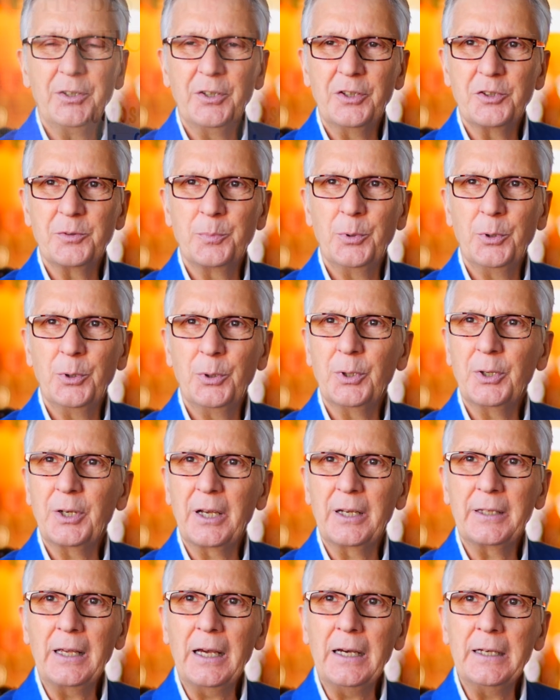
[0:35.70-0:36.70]
this book.
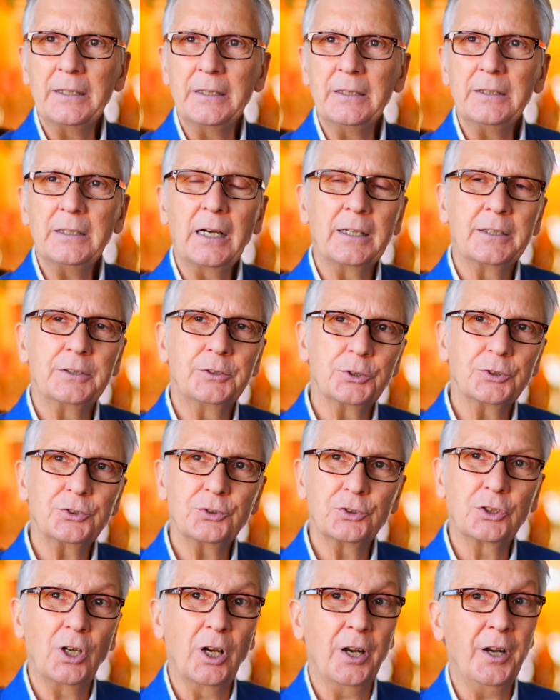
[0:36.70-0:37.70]
I
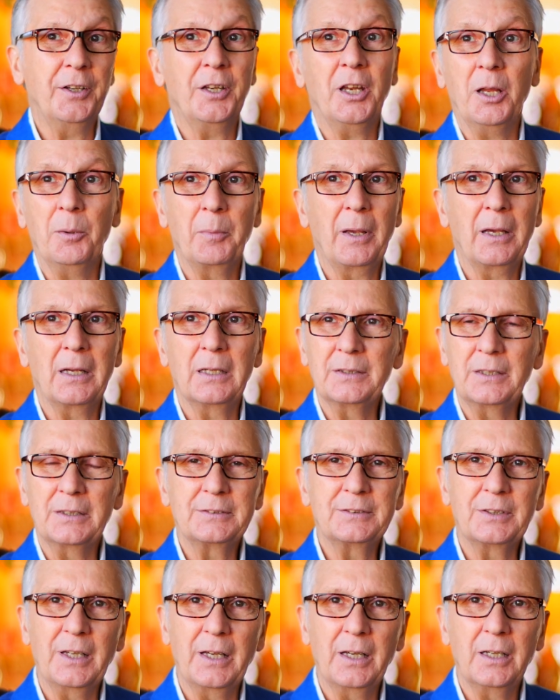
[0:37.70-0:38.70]
just got an email that
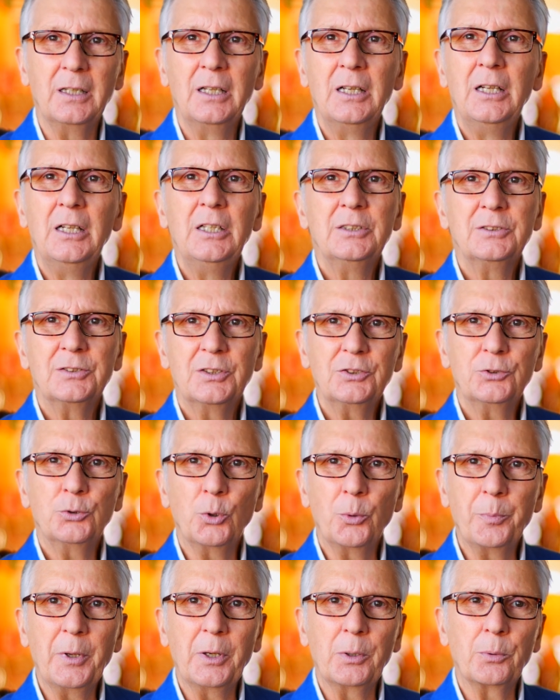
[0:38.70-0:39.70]
said this
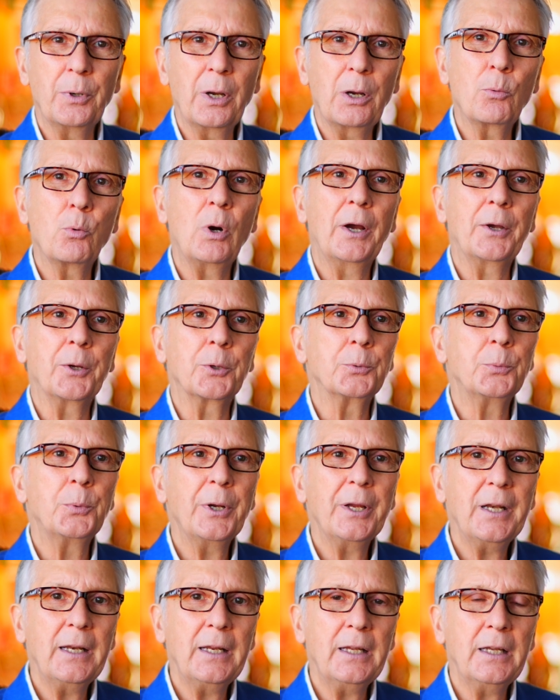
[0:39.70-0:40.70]
would be required
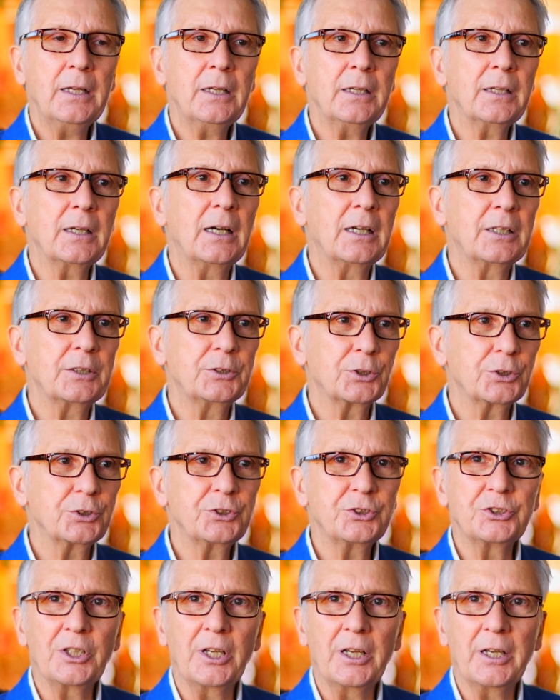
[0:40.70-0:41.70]
reading. I
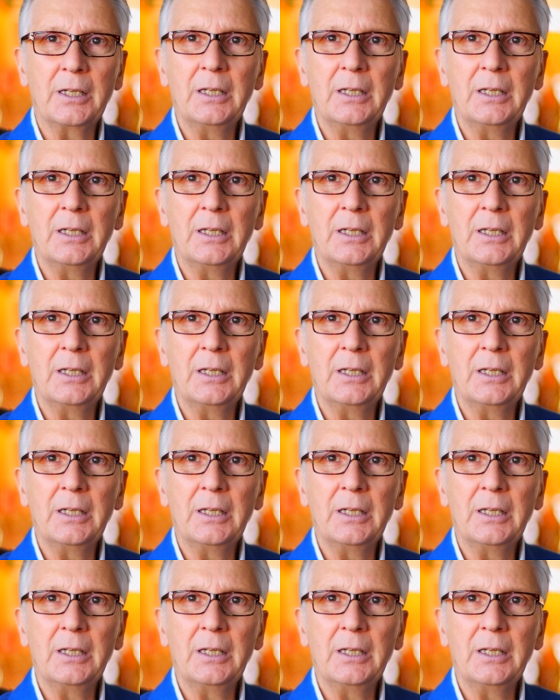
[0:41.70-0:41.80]
just